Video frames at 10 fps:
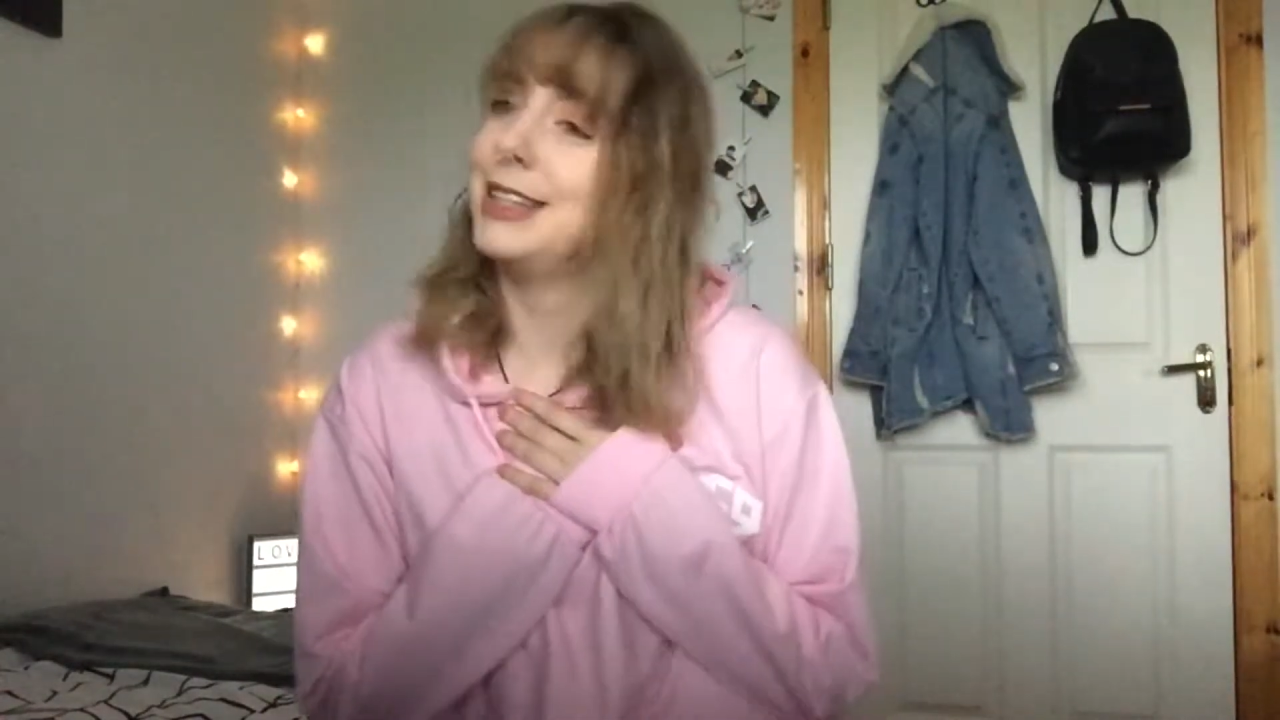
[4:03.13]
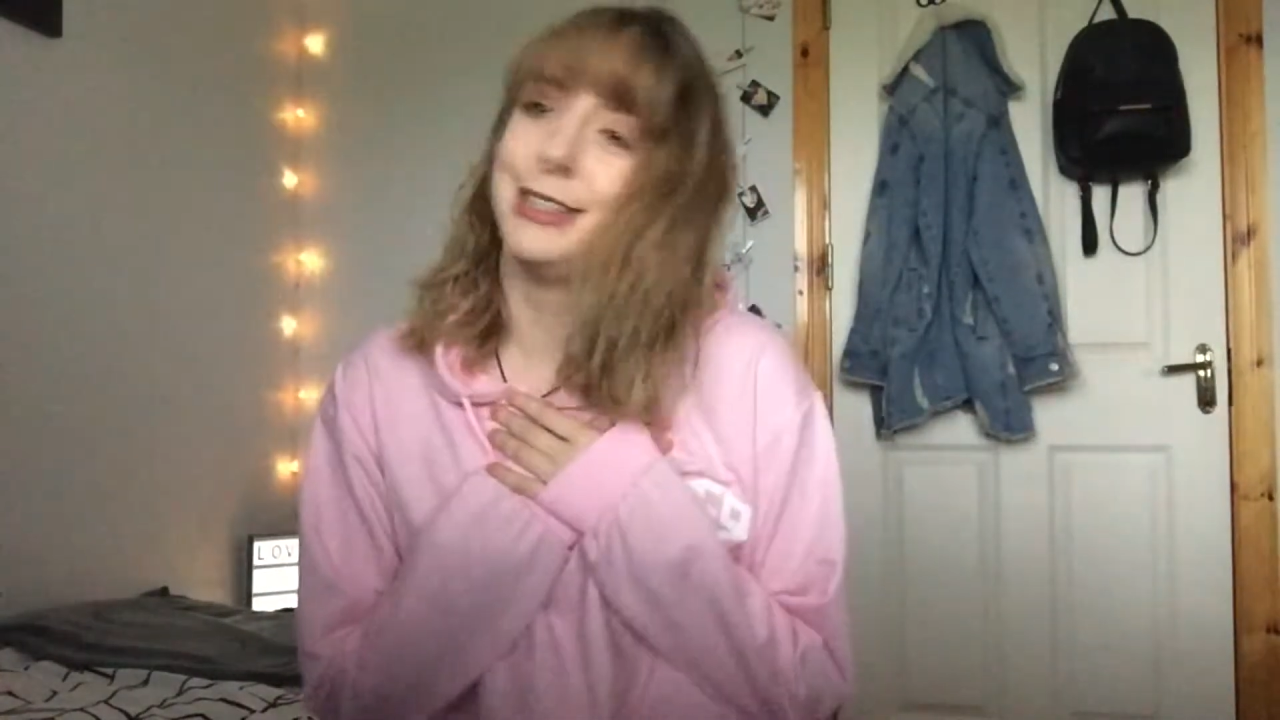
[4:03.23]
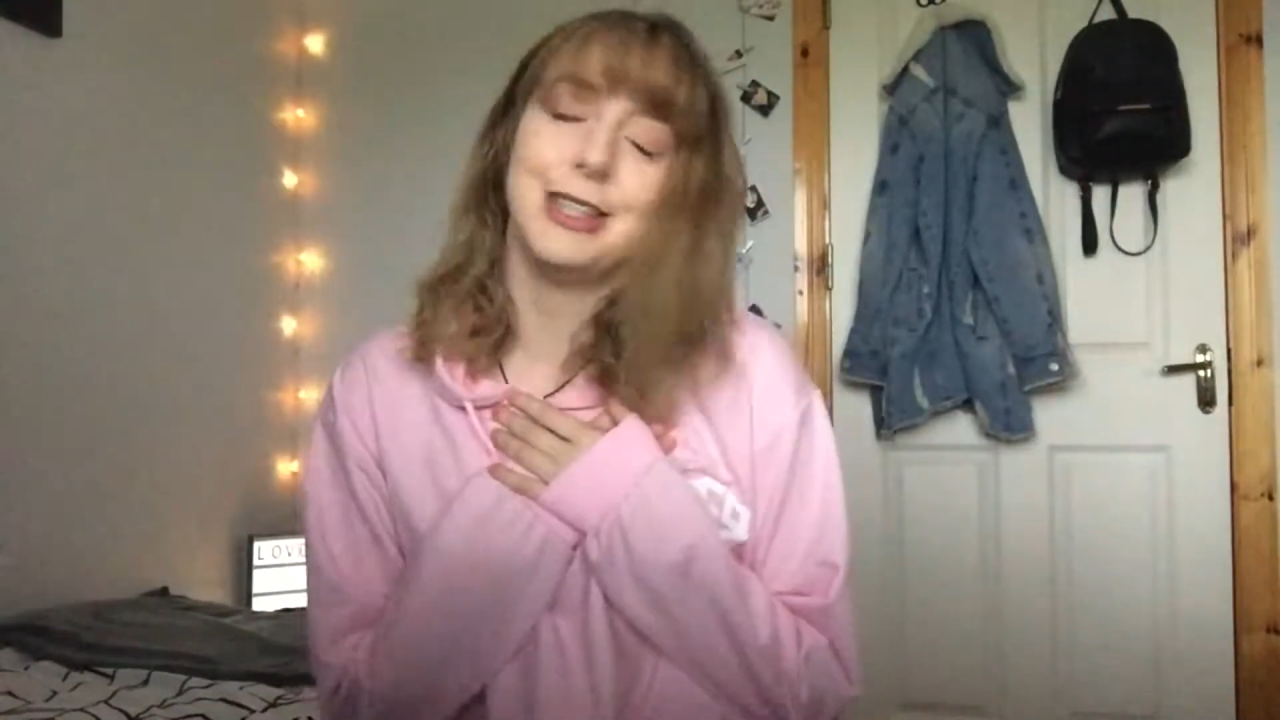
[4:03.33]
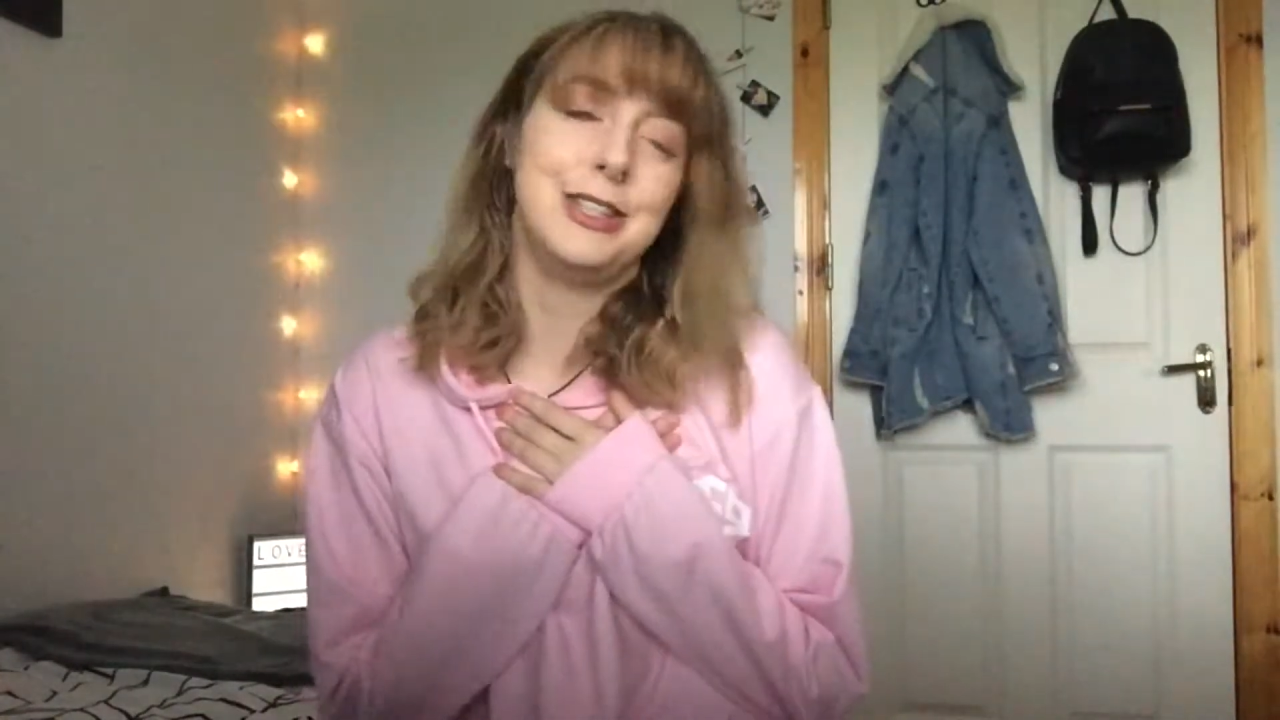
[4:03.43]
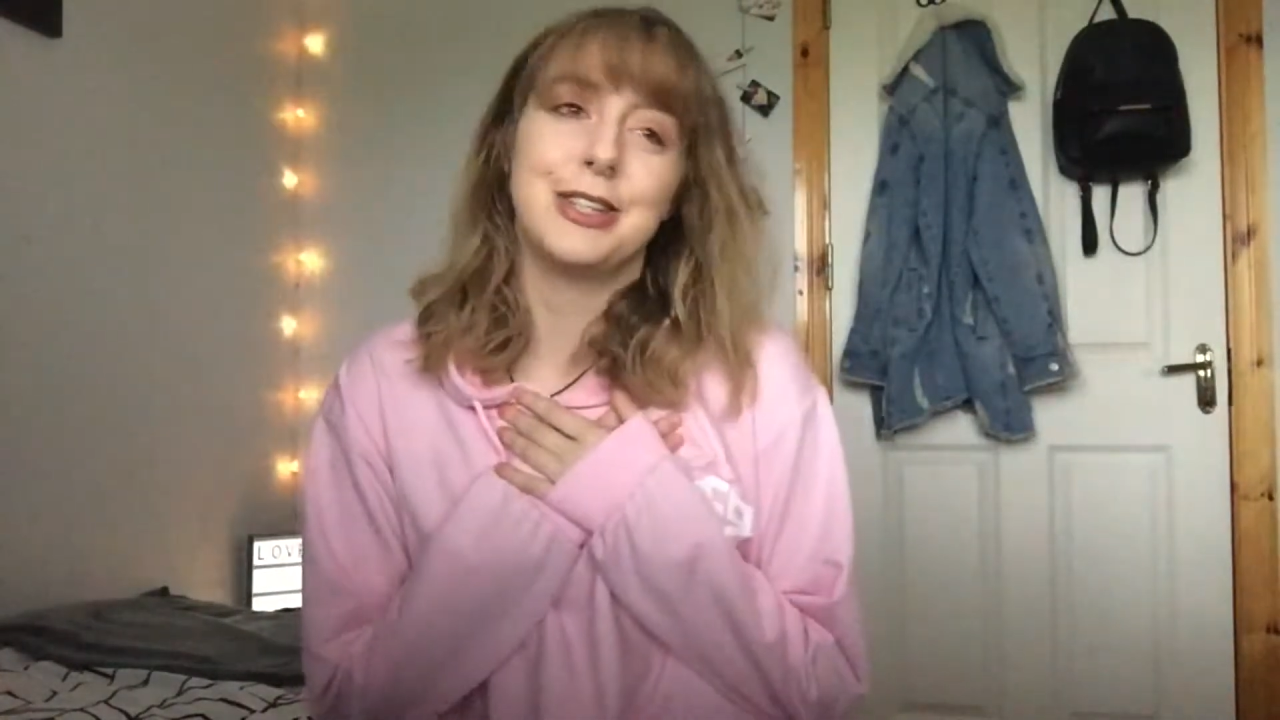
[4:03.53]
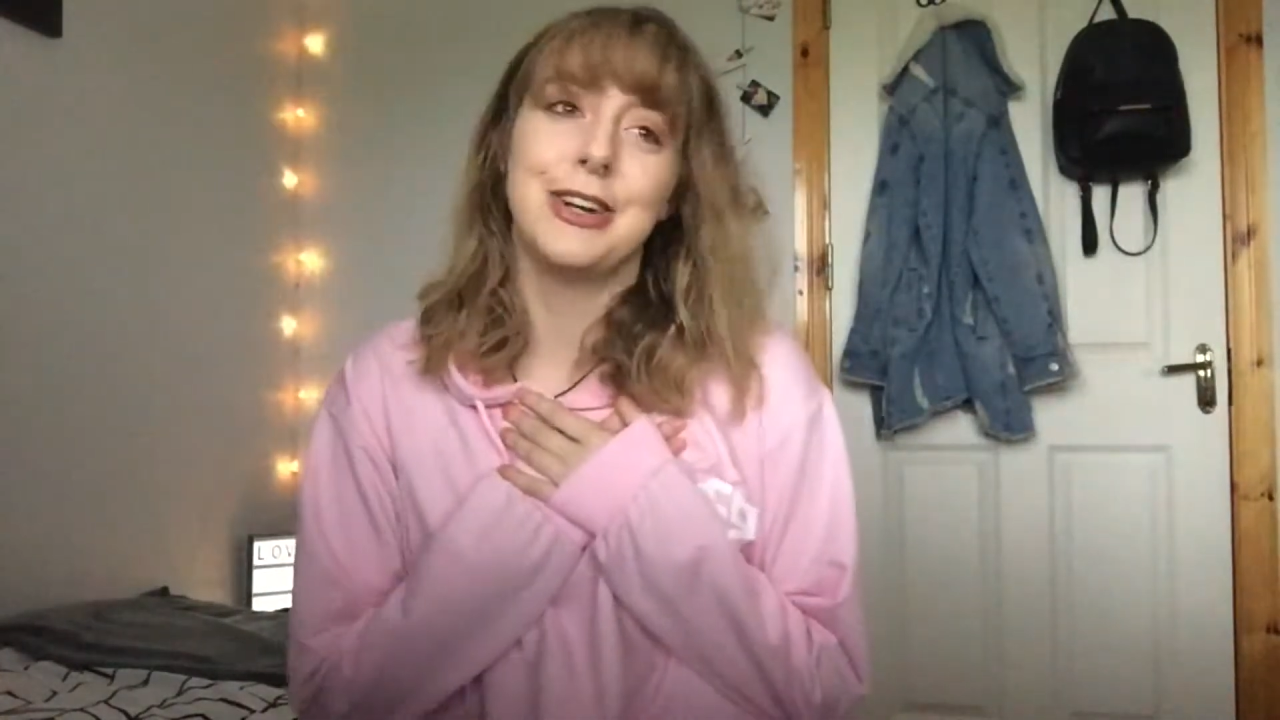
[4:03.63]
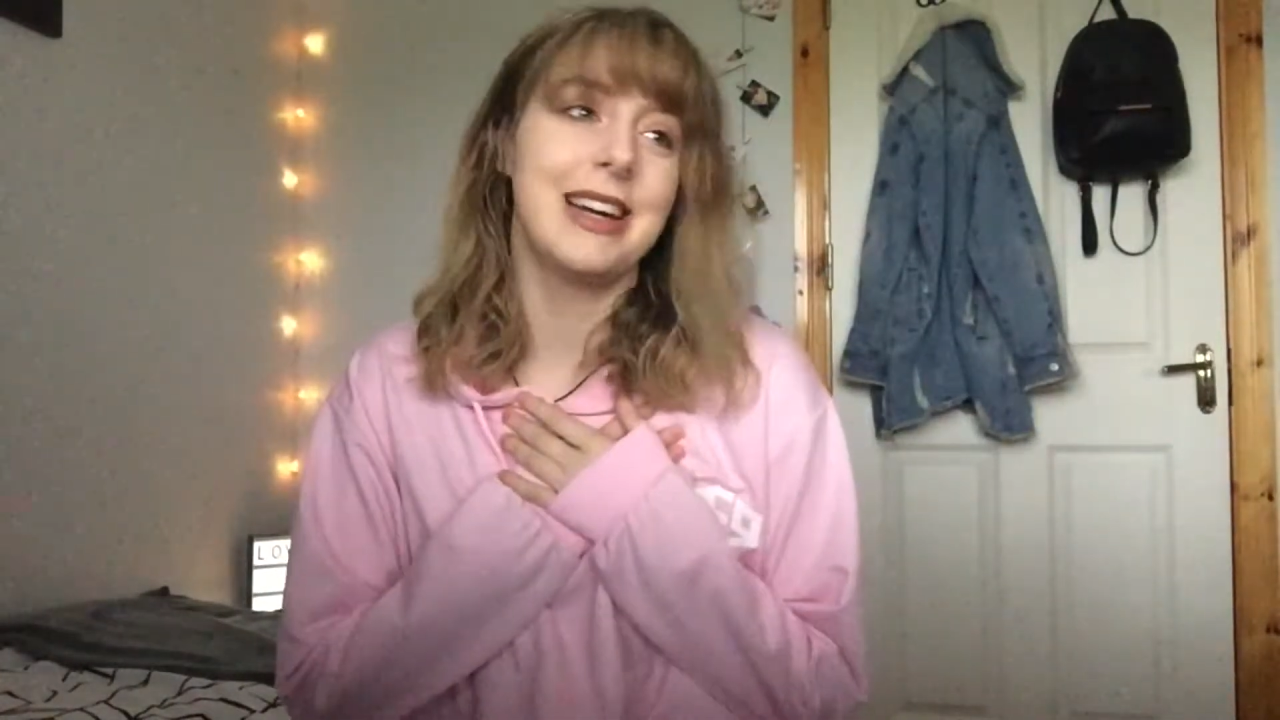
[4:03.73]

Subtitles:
such a